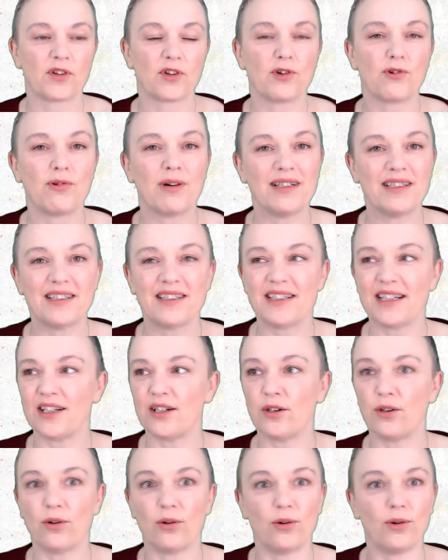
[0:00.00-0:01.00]

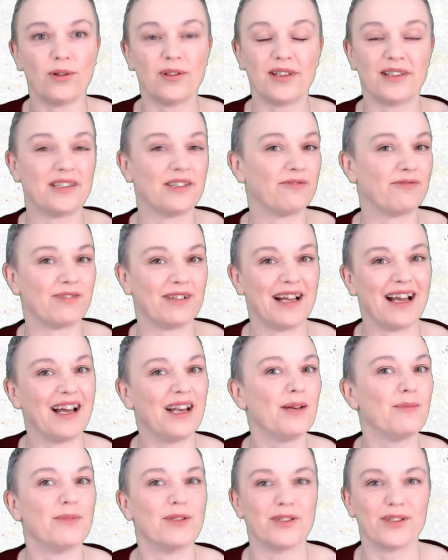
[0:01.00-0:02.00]
crediting all the different
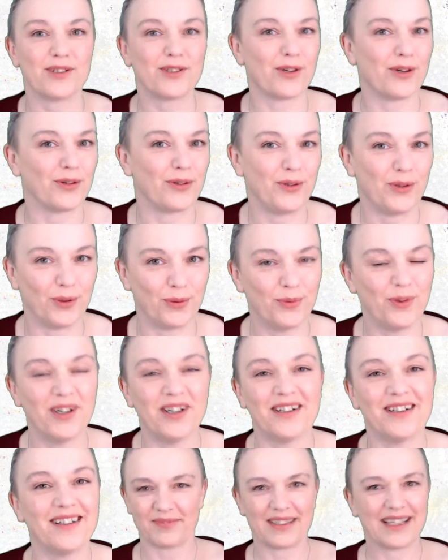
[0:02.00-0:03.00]
elements on your
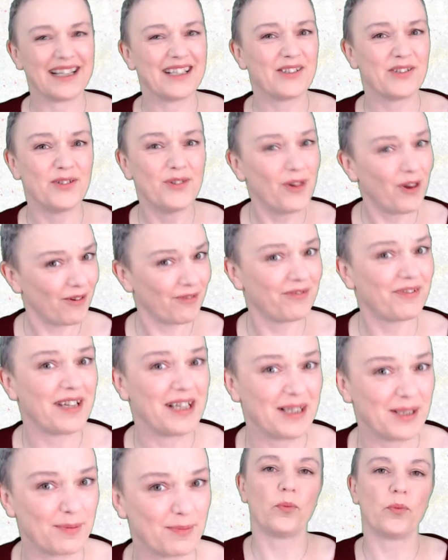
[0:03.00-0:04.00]
work is not
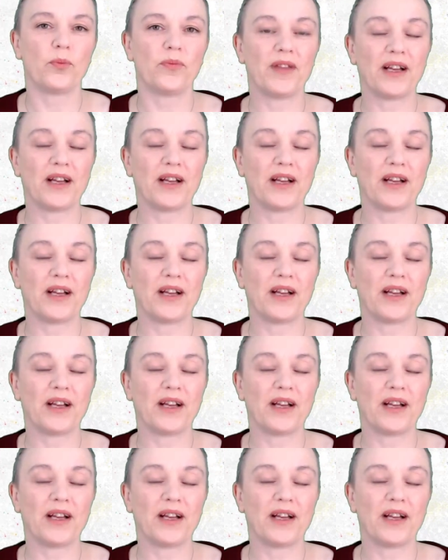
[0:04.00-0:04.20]
feasible.